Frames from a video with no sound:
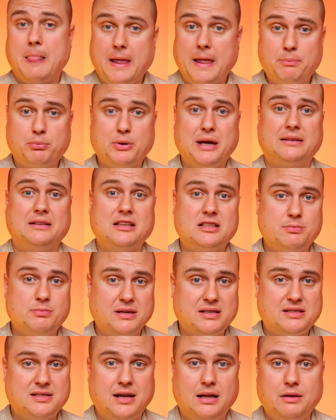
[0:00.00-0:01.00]
I practice
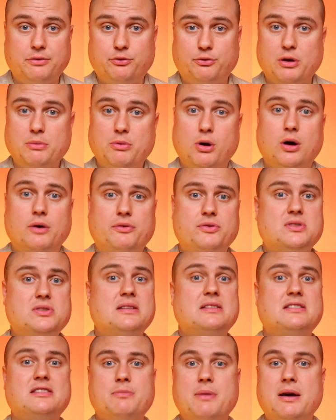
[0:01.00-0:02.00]
myself Wim Hof
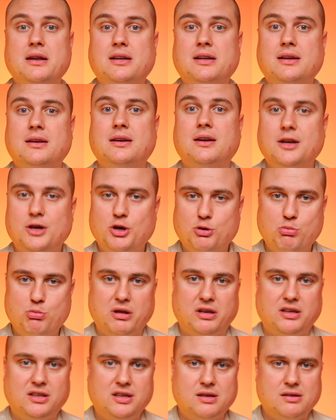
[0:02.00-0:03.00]
since many
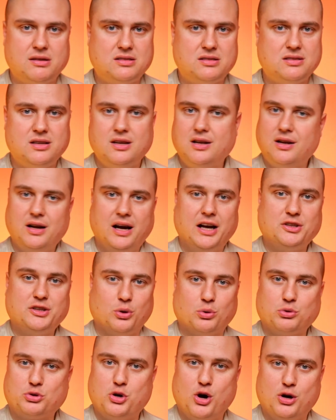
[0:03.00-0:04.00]
years. I
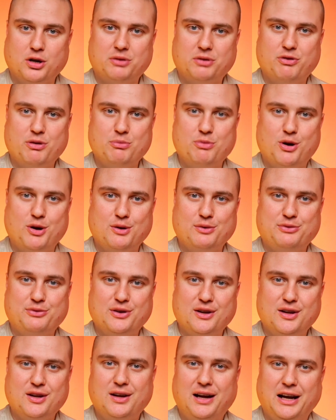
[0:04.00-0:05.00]
don't call it Wim Hof,
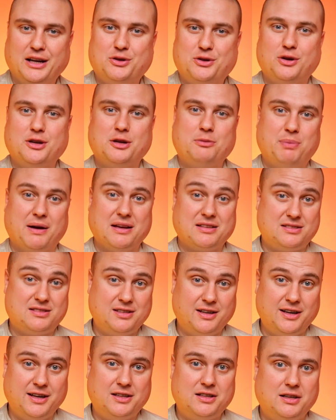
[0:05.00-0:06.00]
I call it
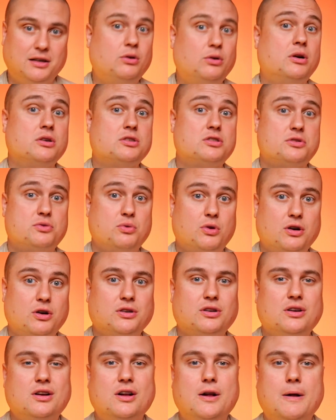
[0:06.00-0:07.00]
Bhastrika or
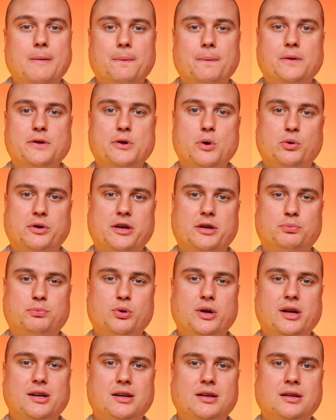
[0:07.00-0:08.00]
strong yogic
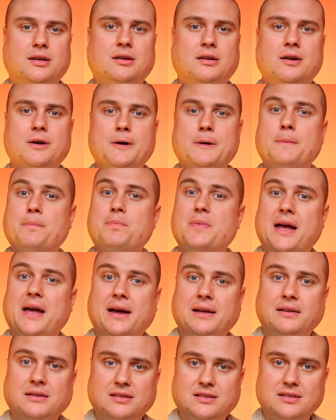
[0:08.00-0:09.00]
breathing.
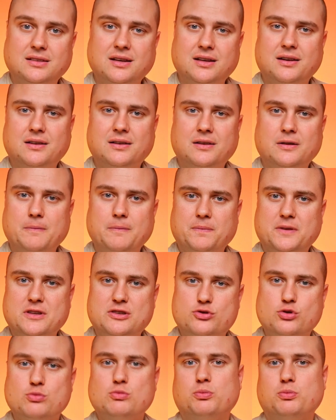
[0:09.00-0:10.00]
And the
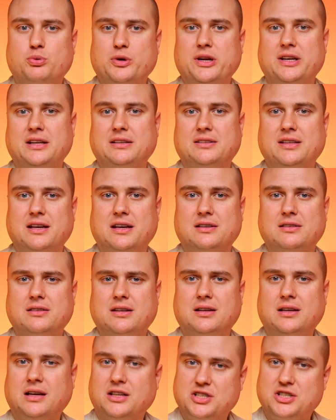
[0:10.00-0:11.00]
Tummo breathing
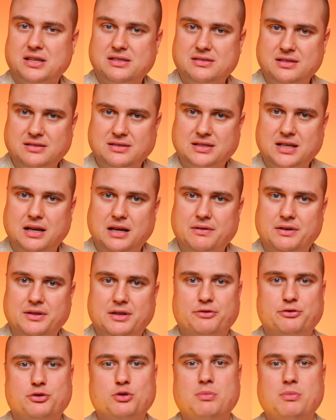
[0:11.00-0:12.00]
technique I just discovered a
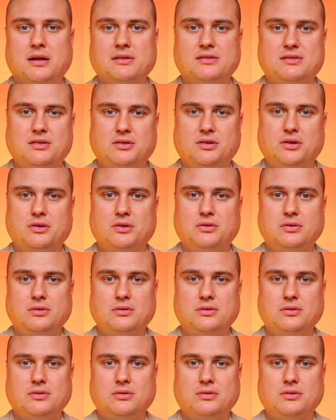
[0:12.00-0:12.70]
few months ago.